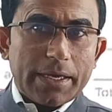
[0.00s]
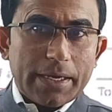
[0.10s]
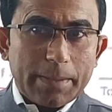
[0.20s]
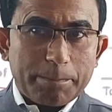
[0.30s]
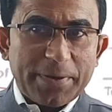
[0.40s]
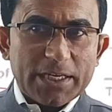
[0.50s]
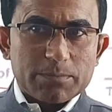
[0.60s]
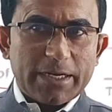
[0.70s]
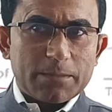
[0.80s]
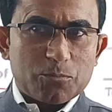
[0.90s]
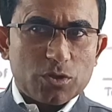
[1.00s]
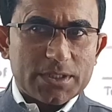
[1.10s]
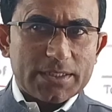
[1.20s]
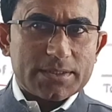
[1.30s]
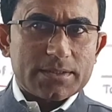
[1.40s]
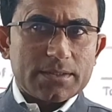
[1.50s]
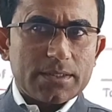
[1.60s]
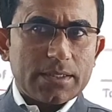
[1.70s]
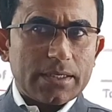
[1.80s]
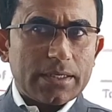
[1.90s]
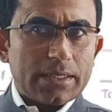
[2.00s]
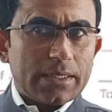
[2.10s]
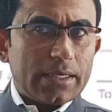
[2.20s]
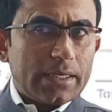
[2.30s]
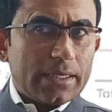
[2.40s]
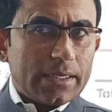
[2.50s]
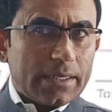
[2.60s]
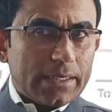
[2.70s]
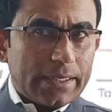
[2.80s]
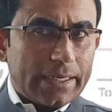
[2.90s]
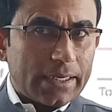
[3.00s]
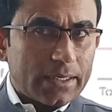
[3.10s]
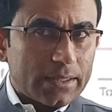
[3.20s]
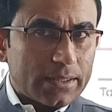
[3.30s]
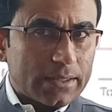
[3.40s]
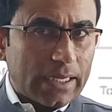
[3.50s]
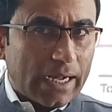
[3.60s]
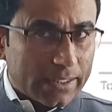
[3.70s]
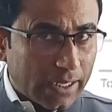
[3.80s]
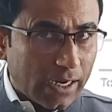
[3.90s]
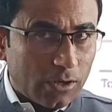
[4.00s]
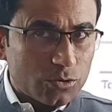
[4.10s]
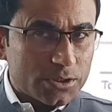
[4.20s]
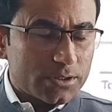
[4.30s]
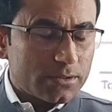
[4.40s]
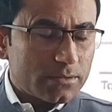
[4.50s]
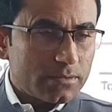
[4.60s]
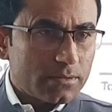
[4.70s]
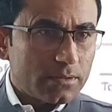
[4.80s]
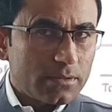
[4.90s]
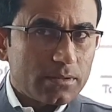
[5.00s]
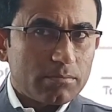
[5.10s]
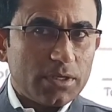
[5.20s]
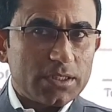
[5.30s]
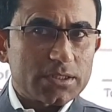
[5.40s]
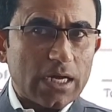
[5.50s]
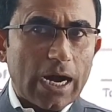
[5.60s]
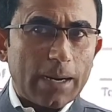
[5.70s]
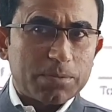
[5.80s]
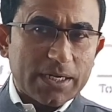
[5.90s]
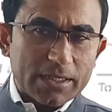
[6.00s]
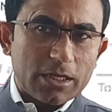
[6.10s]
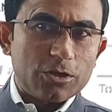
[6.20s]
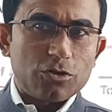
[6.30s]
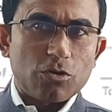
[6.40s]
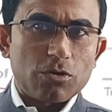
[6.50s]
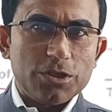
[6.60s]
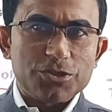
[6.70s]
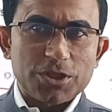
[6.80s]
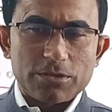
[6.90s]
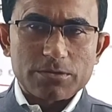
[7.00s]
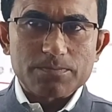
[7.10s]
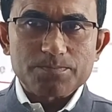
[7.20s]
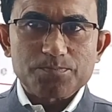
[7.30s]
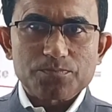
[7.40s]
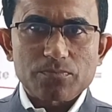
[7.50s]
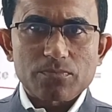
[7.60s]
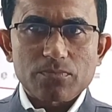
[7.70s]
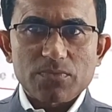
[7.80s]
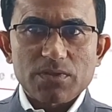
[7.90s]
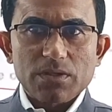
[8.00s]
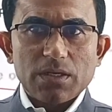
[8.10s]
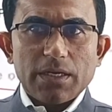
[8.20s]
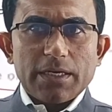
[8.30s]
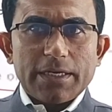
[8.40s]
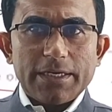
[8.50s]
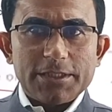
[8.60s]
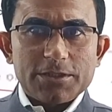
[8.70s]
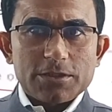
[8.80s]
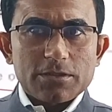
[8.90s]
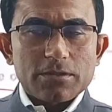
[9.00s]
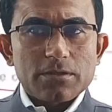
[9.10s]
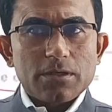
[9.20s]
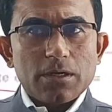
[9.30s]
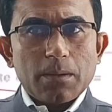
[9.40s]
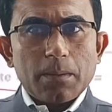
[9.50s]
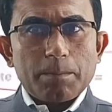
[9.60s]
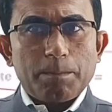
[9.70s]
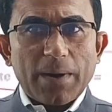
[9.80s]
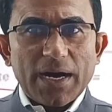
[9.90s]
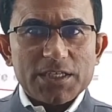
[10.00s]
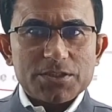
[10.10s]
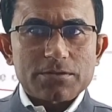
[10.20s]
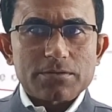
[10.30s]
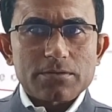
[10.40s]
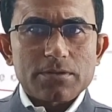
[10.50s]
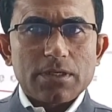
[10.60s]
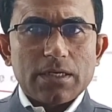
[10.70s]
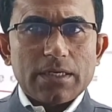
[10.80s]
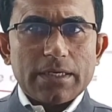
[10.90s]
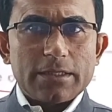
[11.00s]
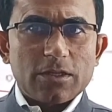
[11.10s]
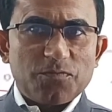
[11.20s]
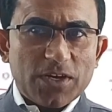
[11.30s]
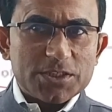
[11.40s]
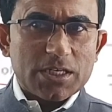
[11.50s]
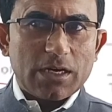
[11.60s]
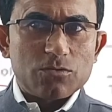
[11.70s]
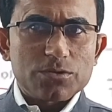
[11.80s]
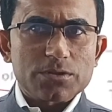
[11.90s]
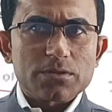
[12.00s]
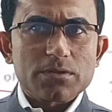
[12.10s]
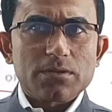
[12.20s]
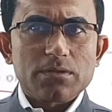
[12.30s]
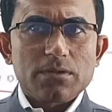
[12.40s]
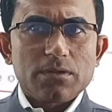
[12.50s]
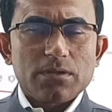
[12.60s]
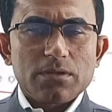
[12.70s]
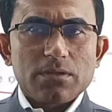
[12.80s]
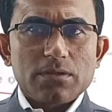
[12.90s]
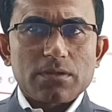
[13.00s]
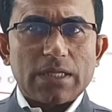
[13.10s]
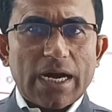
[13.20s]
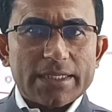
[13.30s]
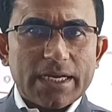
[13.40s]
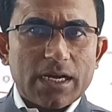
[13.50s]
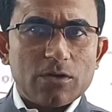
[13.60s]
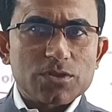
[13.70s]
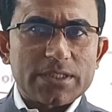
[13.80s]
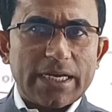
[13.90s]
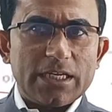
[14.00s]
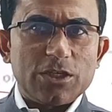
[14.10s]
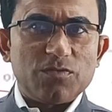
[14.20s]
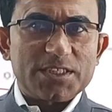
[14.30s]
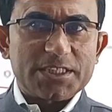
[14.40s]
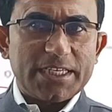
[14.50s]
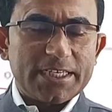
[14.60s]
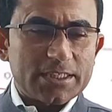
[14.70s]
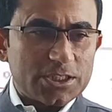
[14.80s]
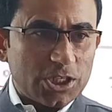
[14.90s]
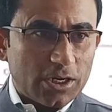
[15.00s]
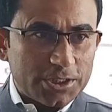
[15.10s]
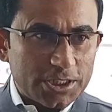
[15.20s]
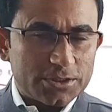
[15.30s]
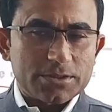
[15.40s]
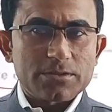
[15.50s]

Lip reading: Impeachment process in the other House means after the resolution he passed in the first House, the other House shall investigate the charges.